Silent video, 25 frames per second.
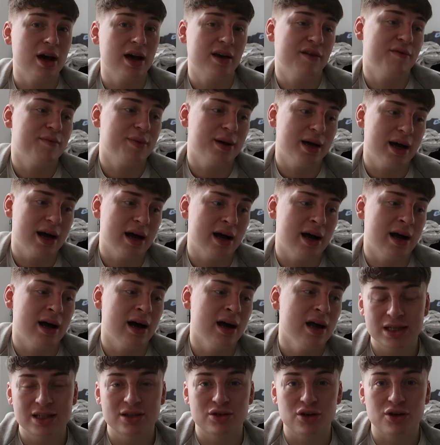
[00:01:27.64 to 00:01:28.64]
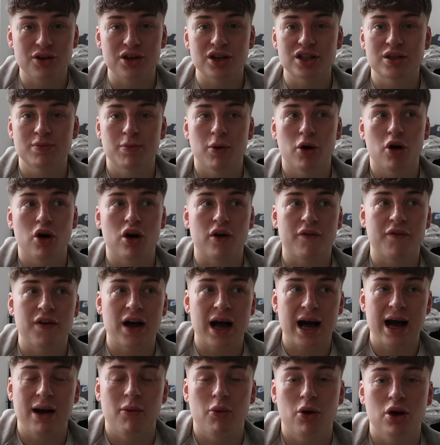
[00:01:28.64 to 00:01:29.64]
head of PR, we stood and spoke
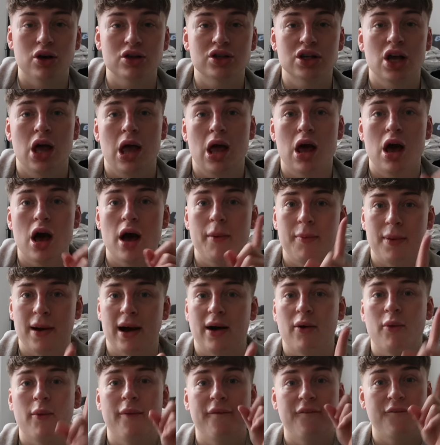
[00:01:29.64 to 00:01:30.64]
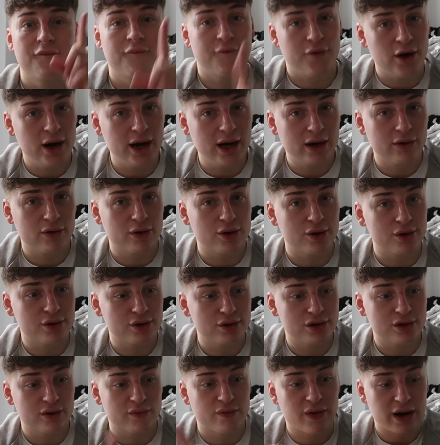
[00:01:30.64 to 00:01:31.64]
for hours about
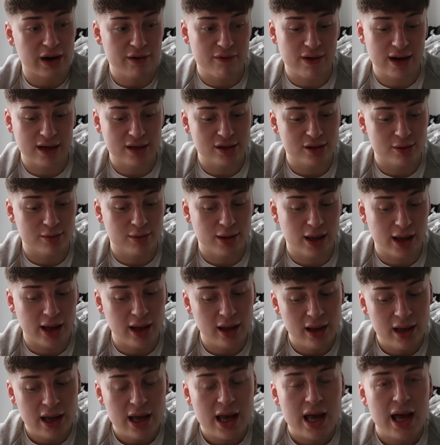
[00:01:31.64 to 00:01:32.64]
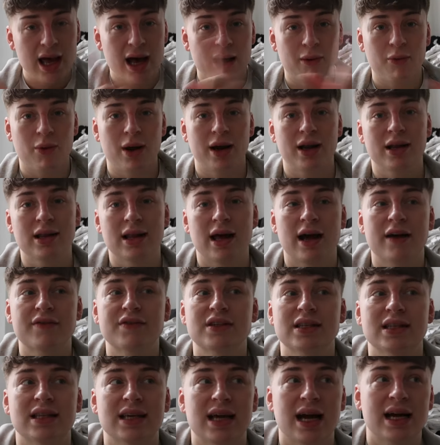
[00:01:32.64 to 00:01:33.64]
fragrance very randomly and when I
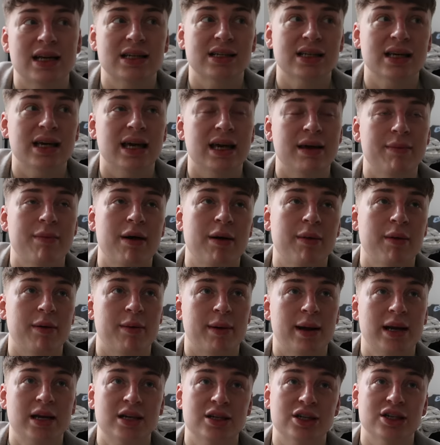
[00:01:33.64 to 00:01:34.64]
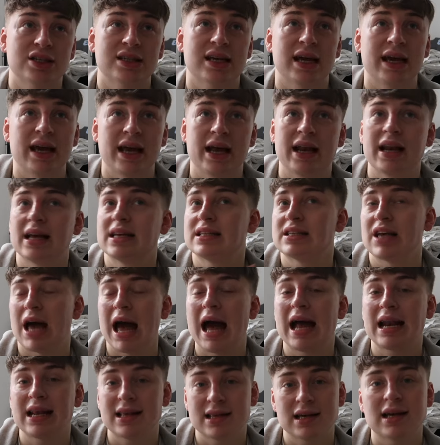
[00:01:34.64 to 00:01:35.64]
left they actually emailed my manager saying is there
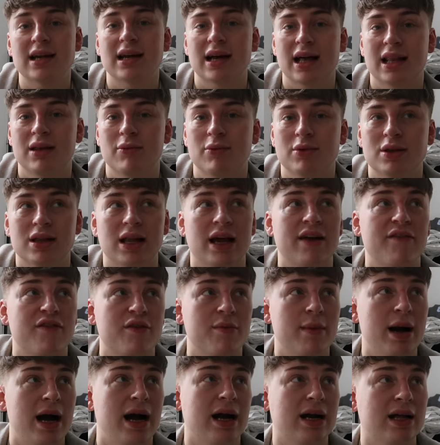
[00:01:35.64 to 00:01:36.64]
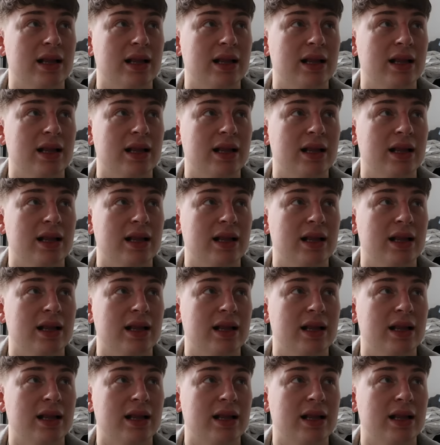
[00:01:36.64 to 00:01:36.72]
anything Callum would like from our